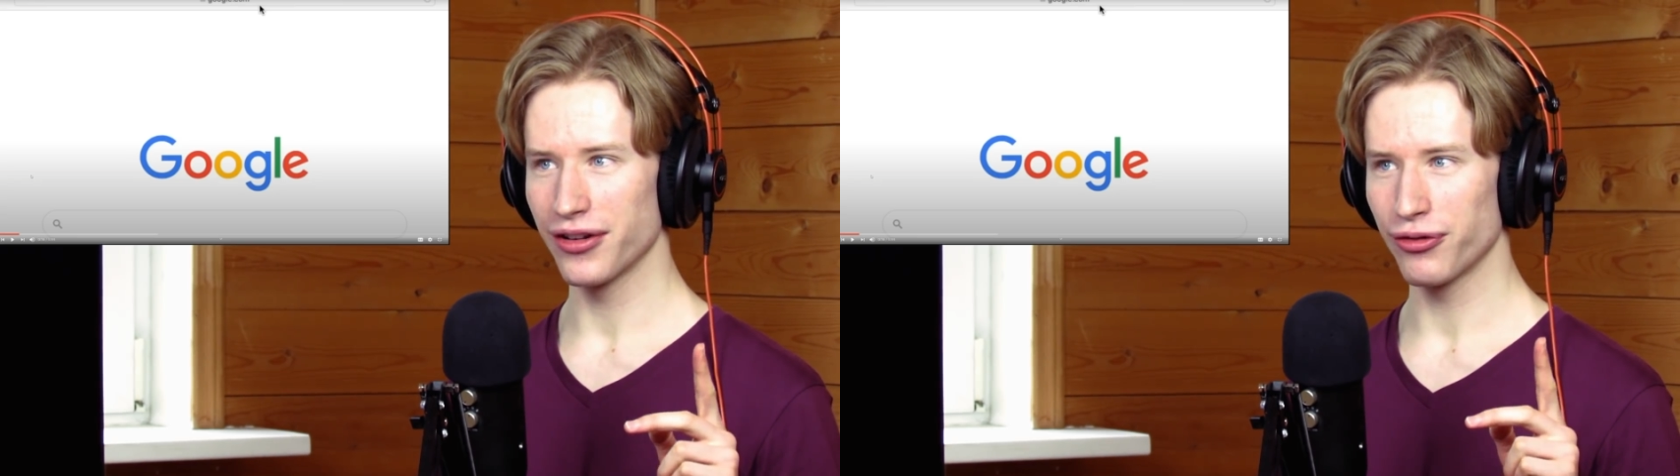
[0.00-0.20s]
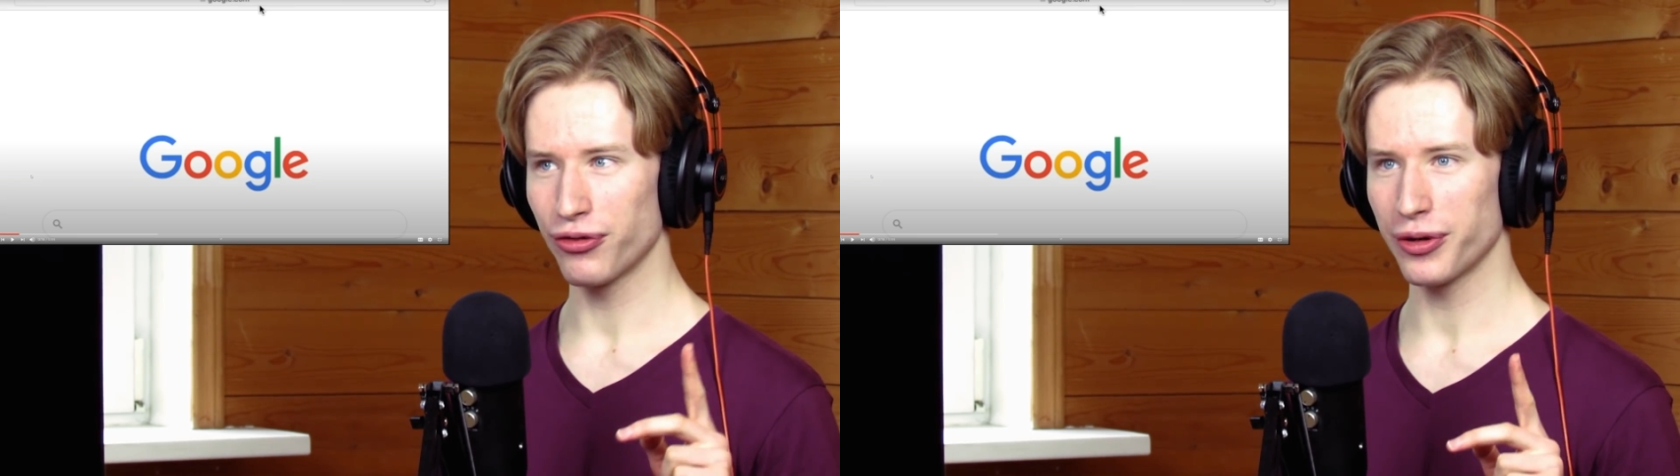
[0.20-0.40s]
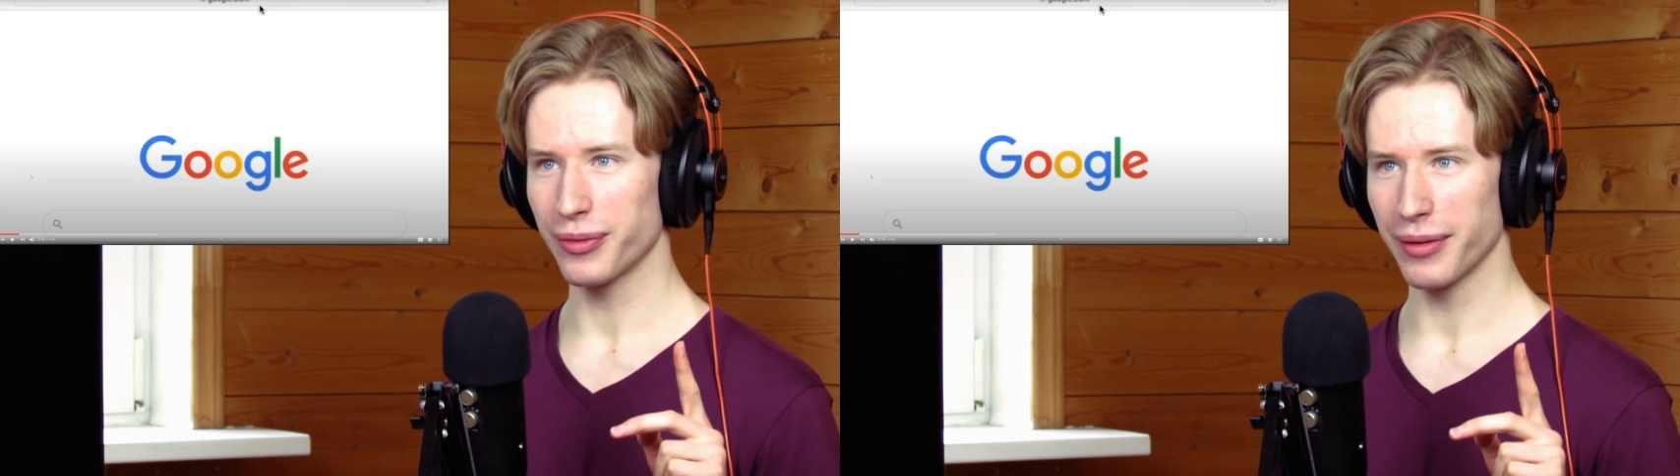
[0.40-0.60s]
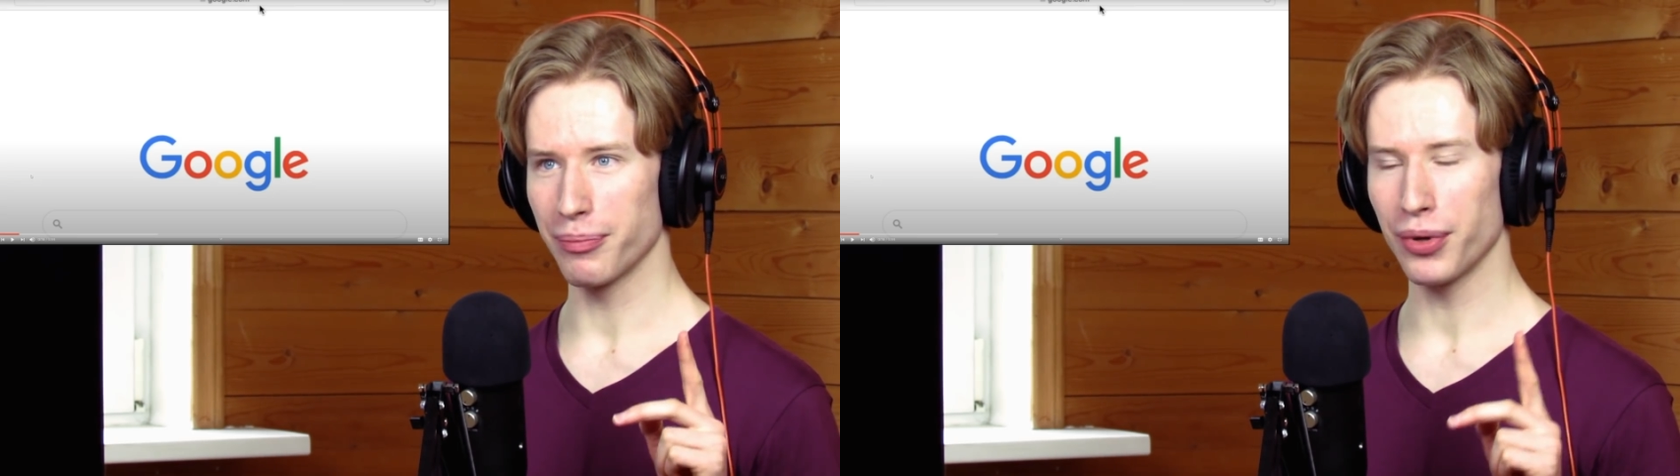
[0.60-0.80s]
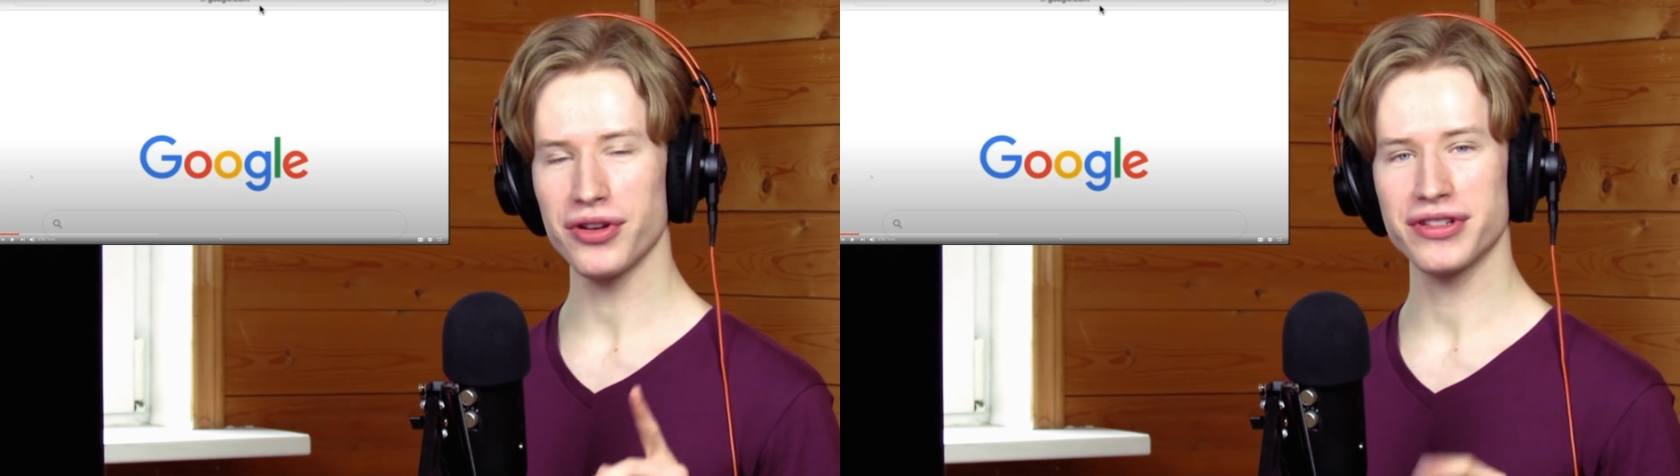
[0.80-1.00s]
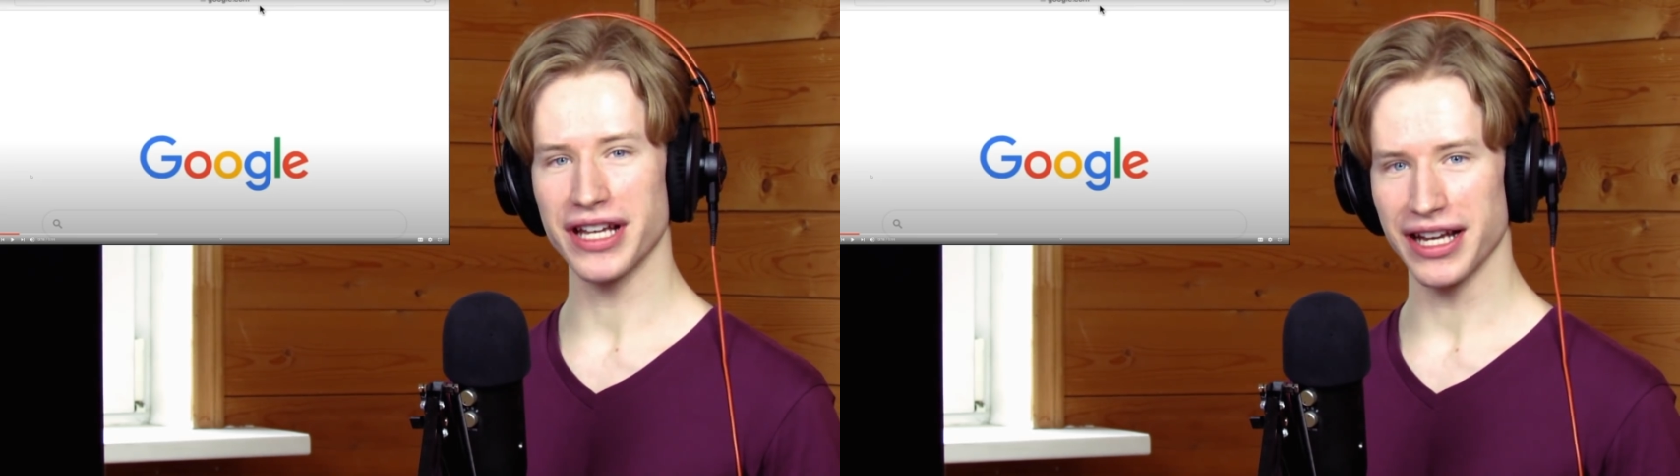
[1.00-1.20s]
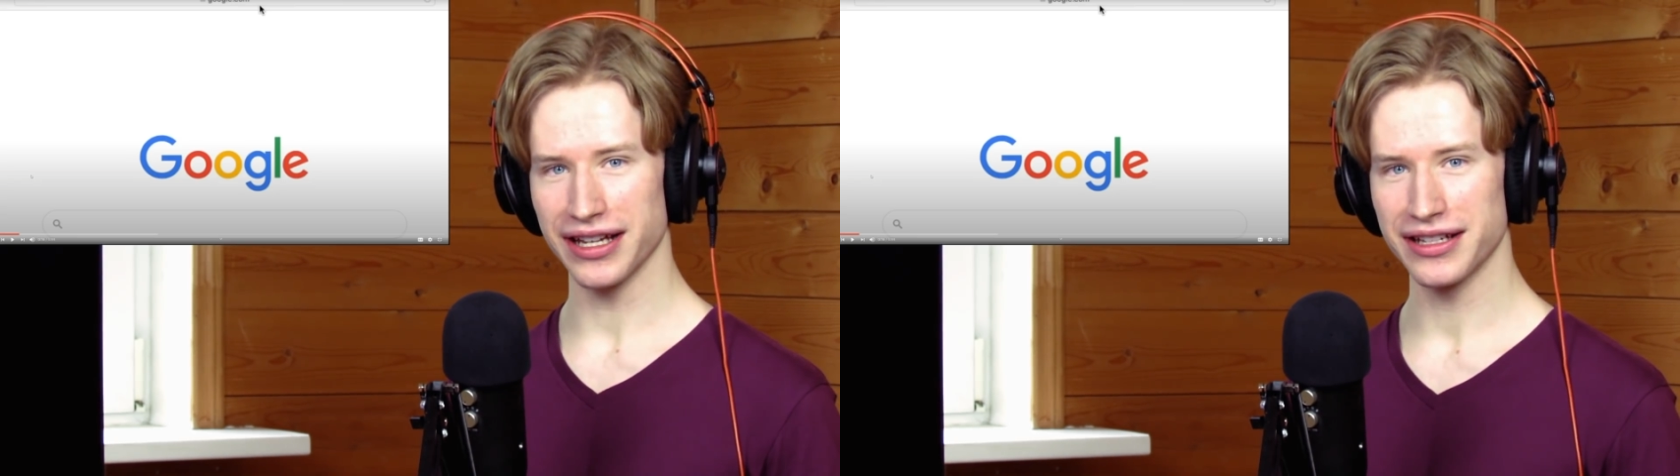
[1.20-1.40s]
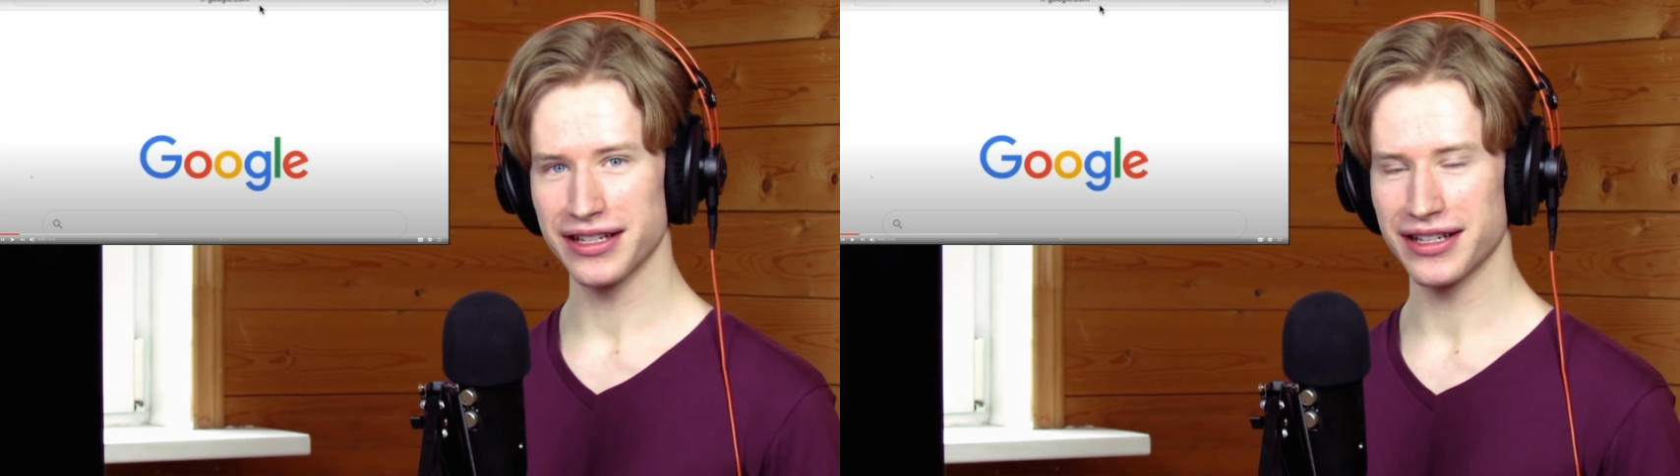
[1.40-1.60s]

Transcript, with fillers: for my birthday